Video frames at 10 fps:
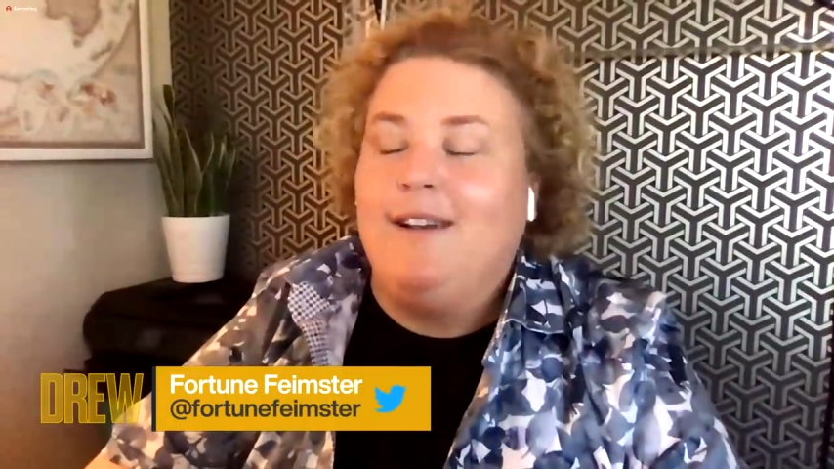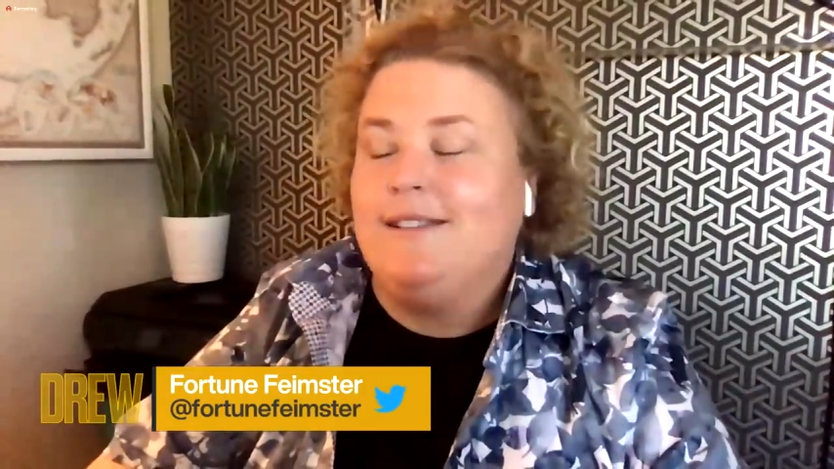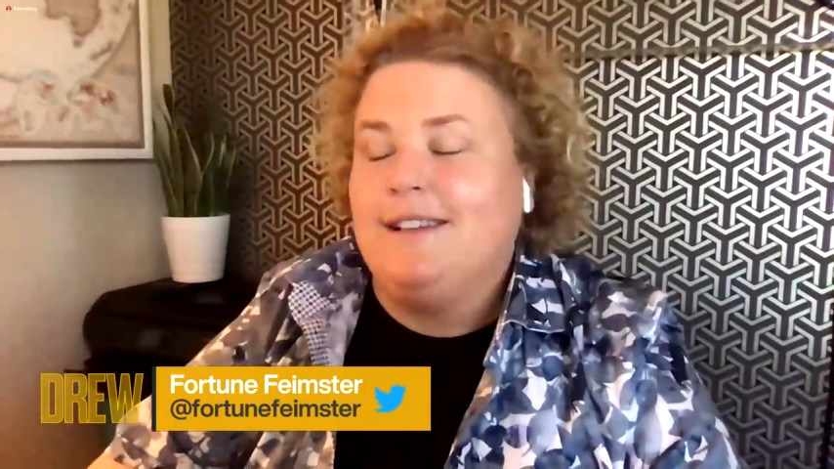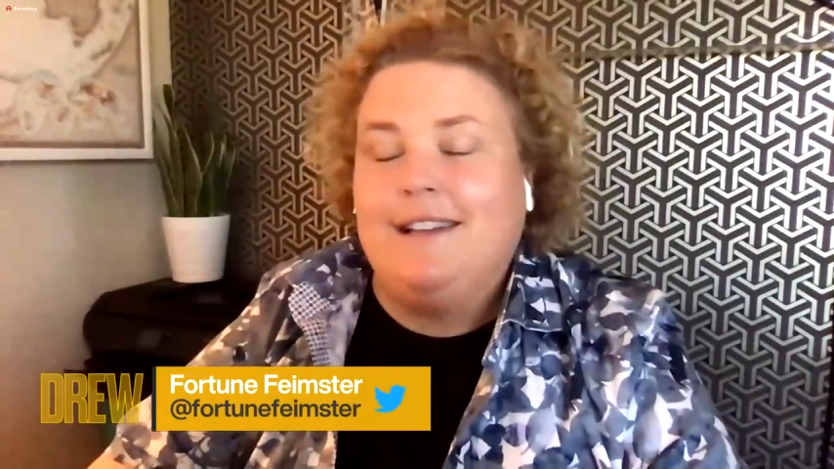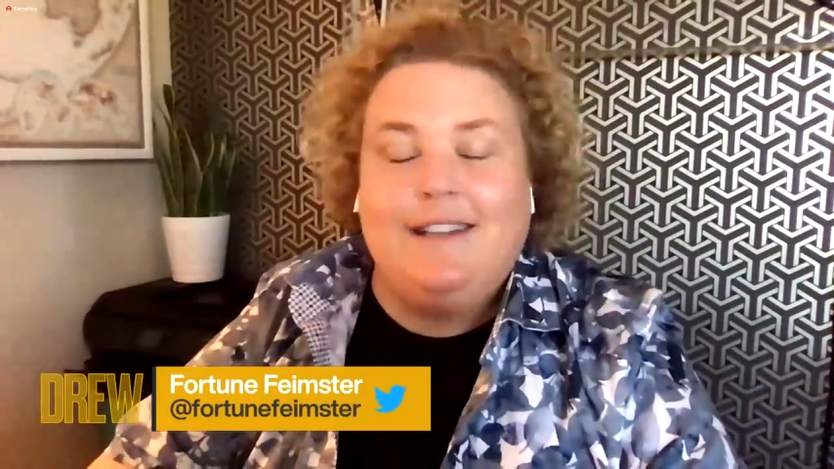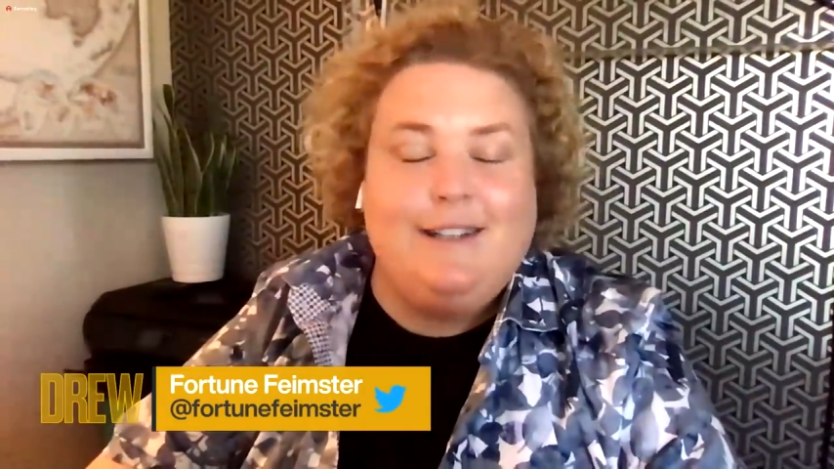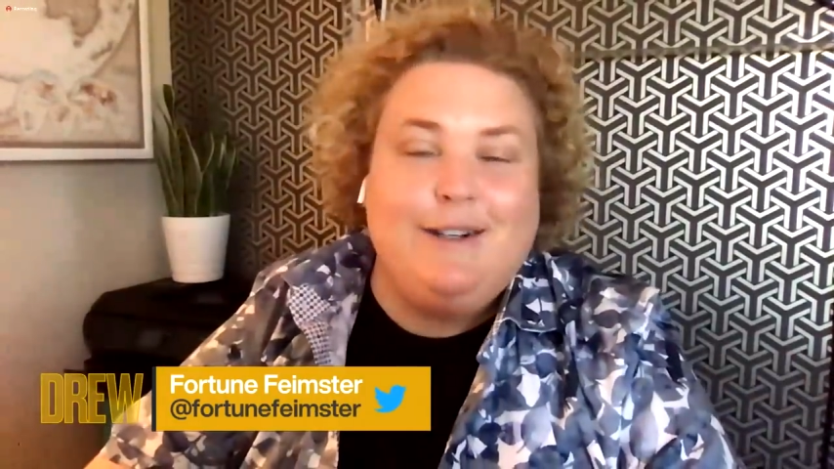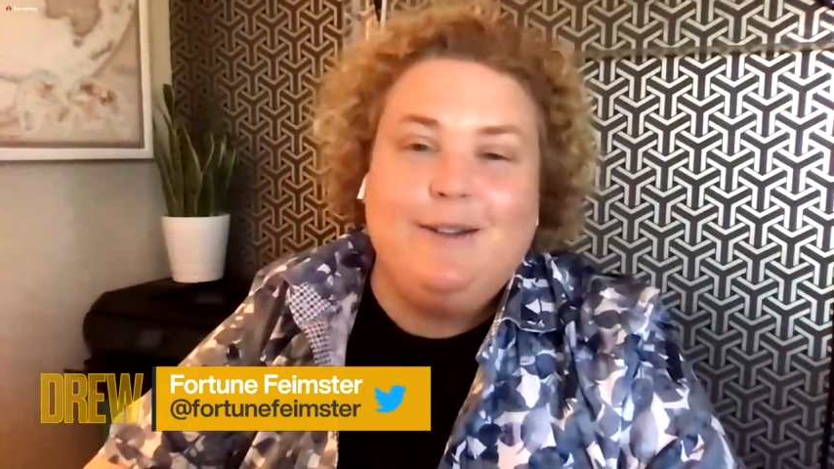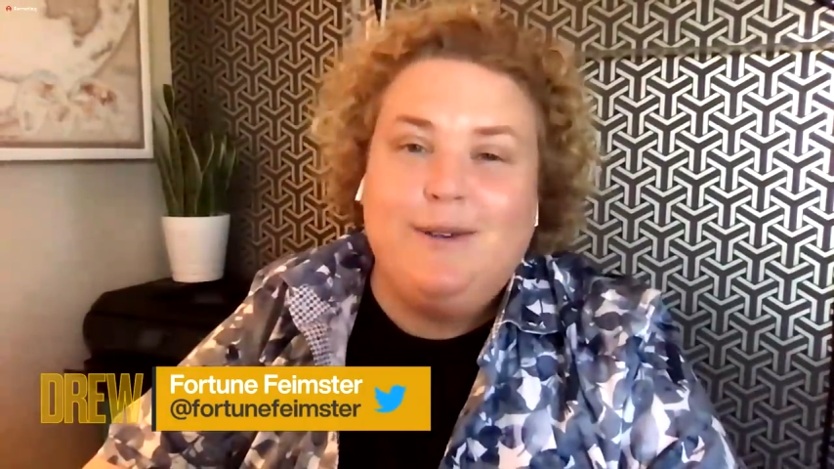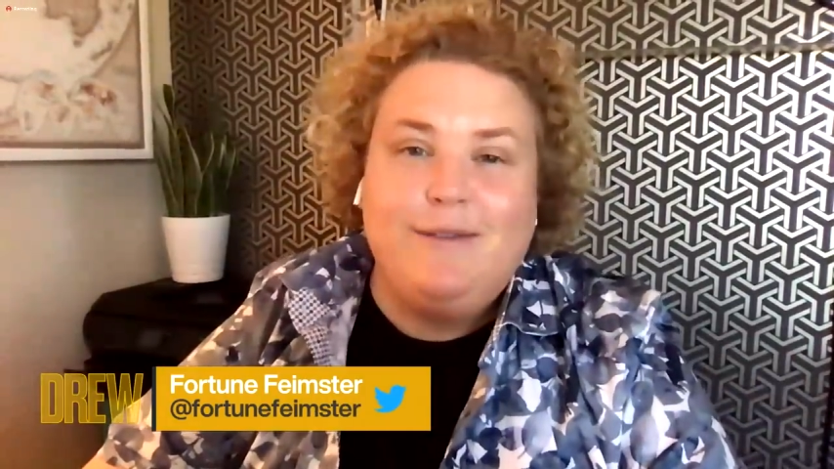And I was
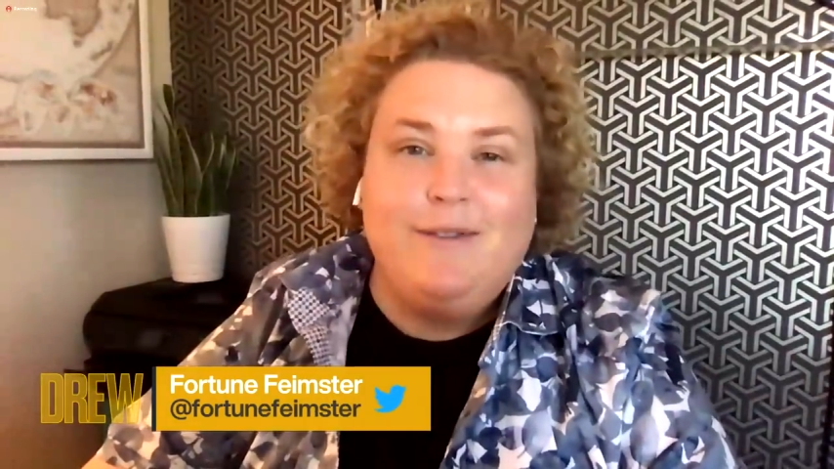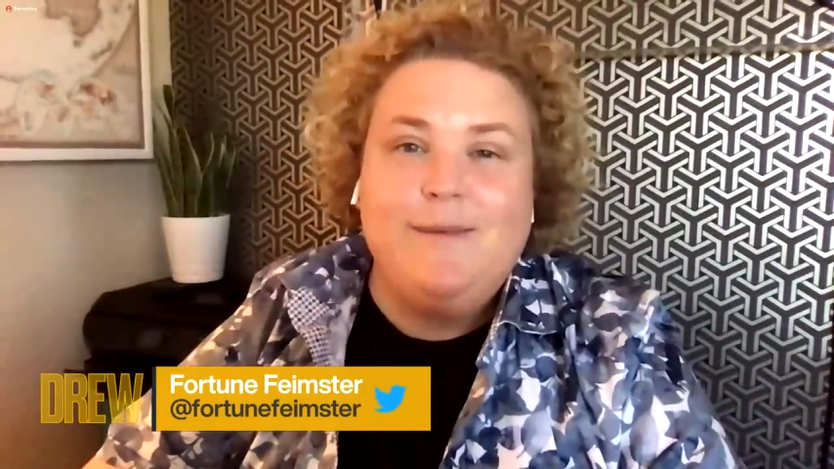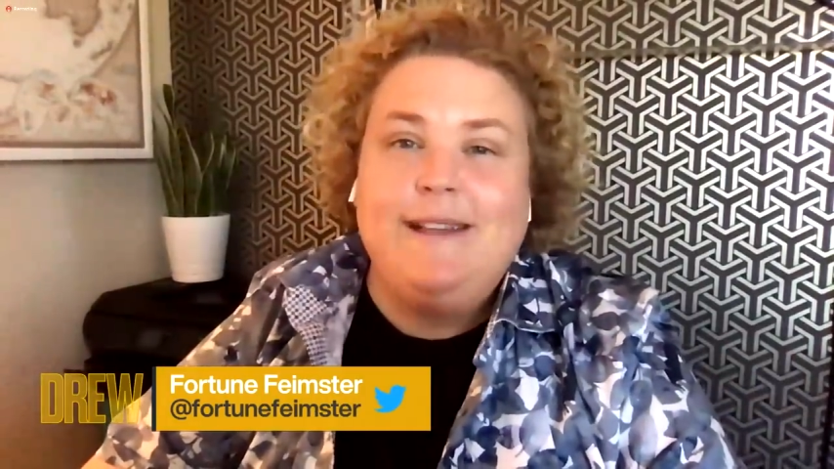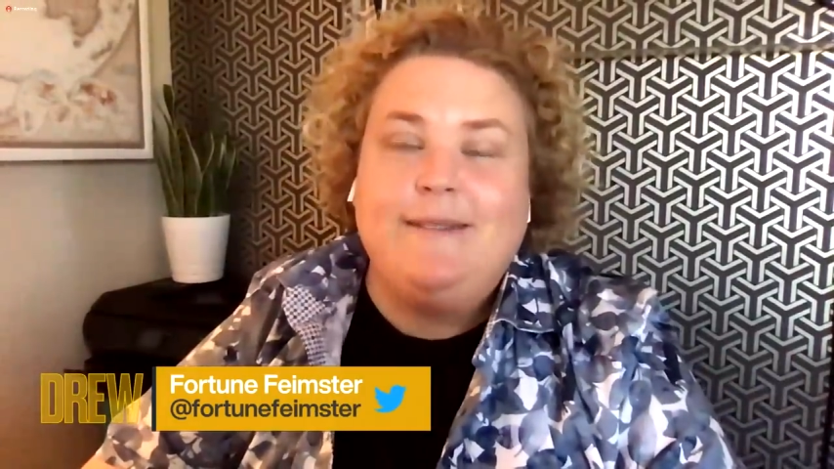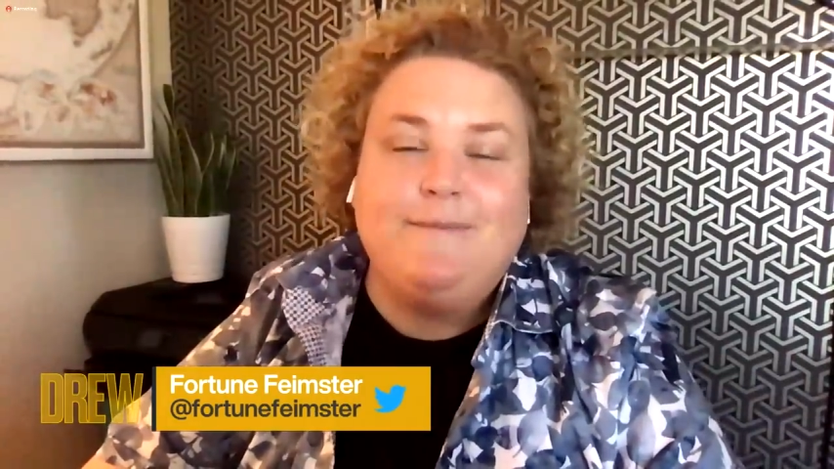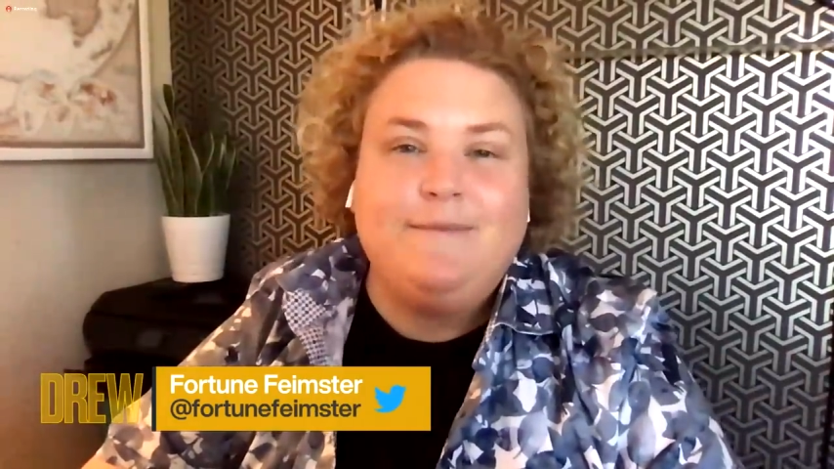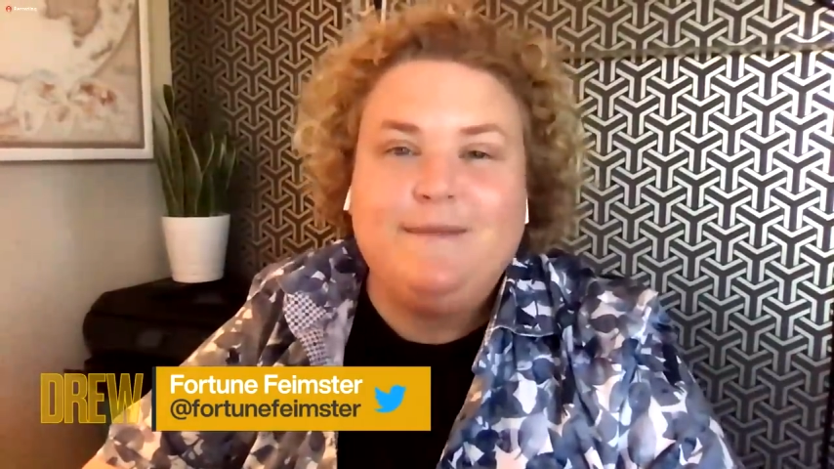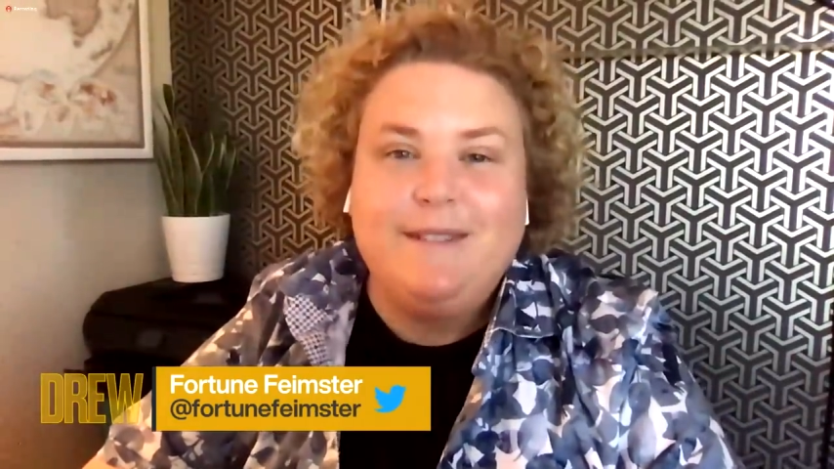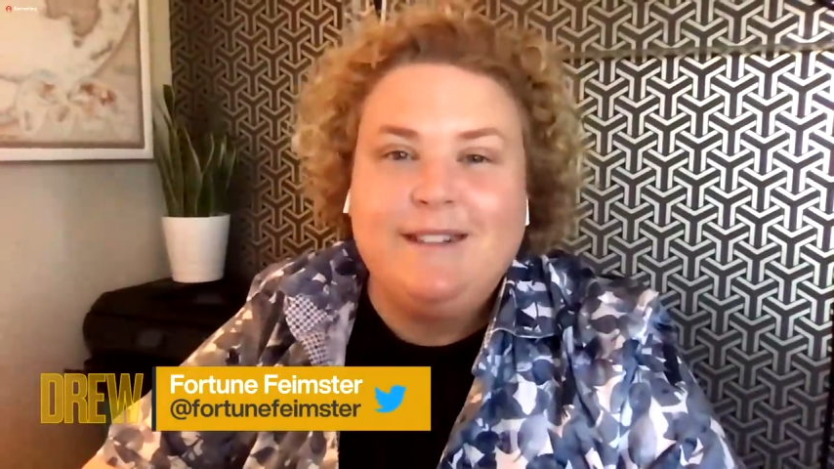like, You're the one for me.